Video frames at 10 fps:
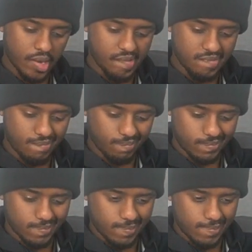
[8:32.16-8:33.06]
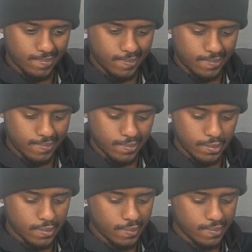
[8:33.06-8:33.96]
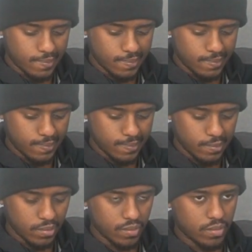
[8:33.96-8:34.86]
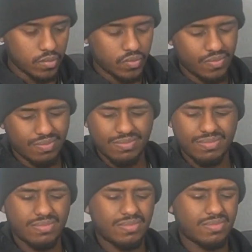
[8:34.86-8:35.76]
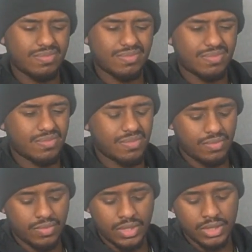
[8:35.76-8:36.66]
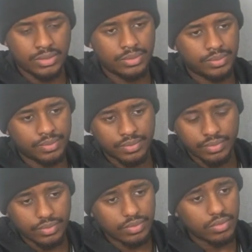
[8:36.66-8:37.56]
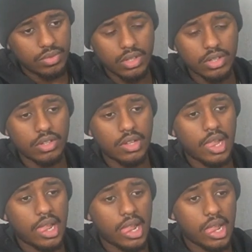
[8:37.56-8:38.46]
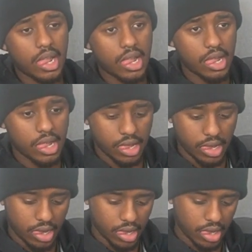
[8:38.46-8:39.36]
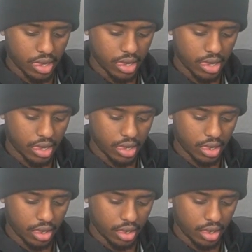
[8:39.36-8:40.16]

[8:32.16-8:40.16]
This person isn't speaking.